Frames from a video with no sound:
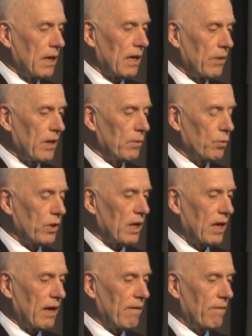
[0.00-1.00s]
and then we
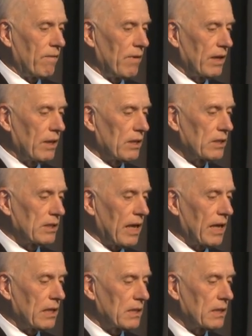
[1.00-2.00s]
have in the
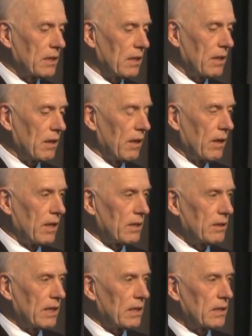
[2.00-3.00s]
States
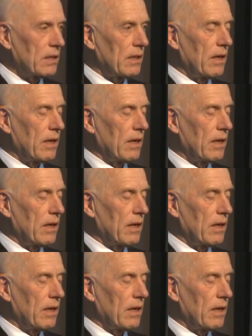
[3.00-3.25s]
6